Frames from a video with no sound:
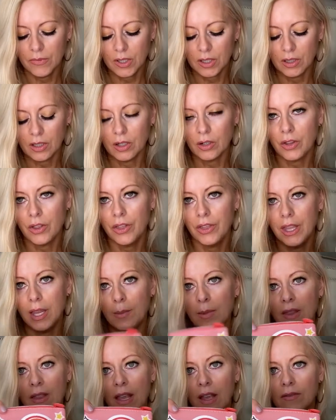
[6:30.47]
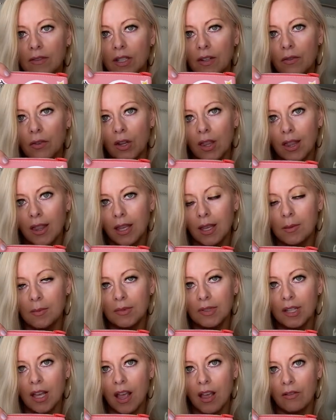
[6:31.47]
the little theme, and they have different
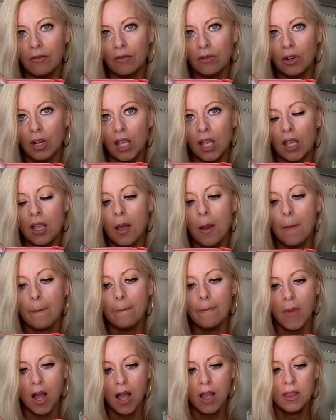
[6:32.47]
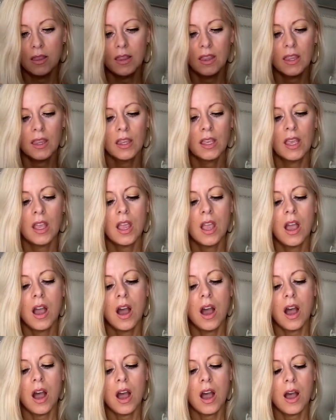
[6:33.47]
themes every month.
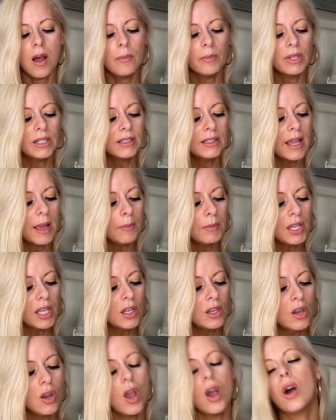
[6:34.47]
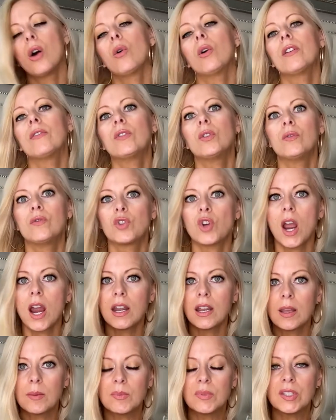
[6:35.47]
Um, but let me know if you've
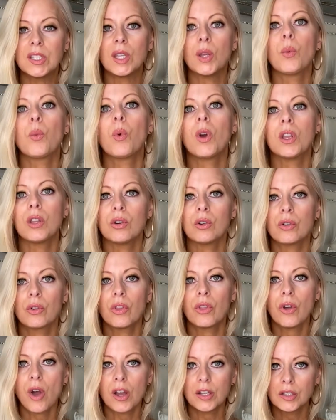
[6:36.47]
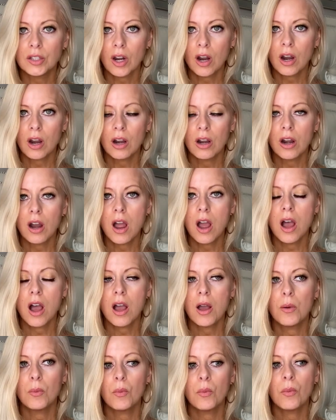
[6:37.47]
tried Ipsy, what your thoughts are.
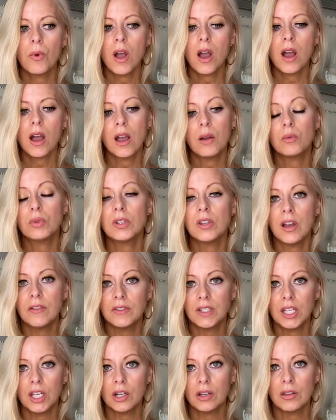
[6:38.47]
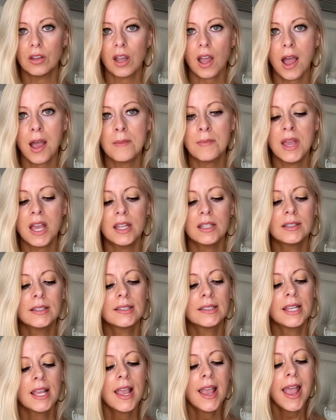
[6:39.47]
Um, I would love to hear in the
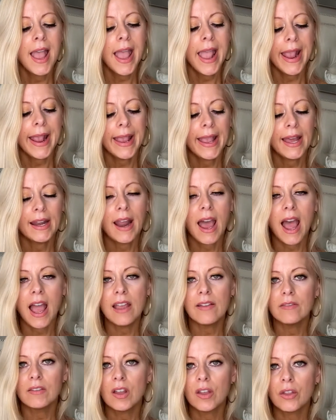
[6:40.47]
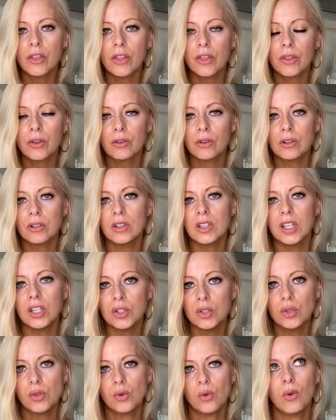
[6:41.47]
comments. And I've thoroughly
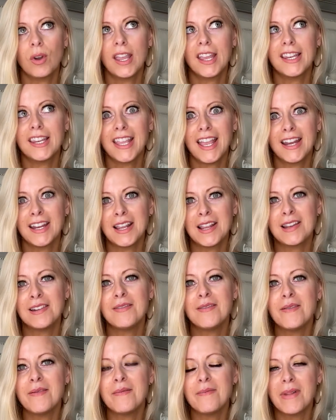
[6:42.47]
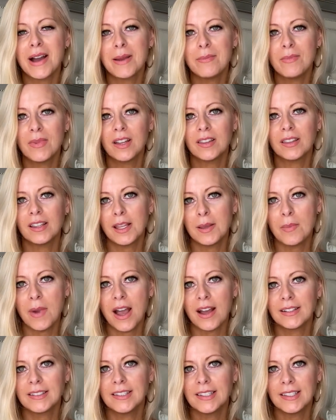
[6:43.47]
enjoyed getting my monthly
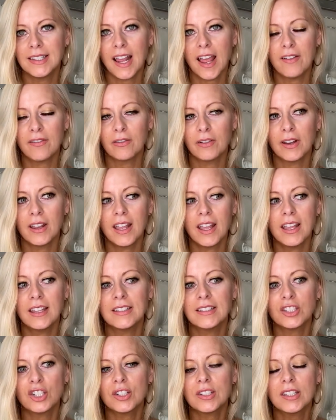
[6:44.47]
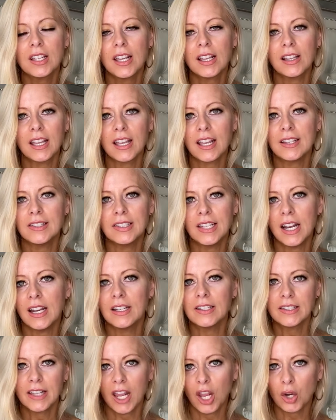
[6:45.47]
boxes every, it's just like, like I said,
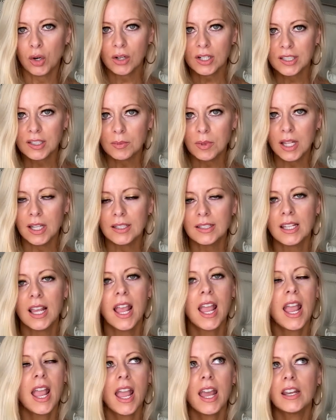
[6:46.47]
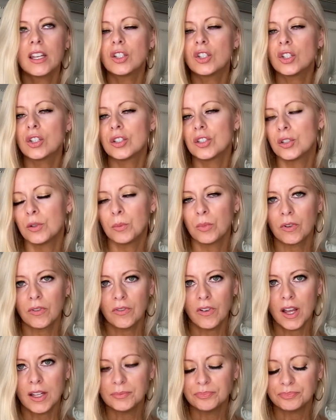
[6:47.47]
it's like Christmas and it's just super
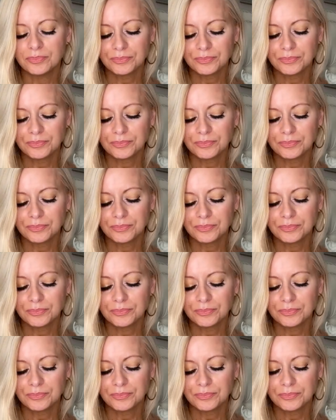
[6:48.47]
fun.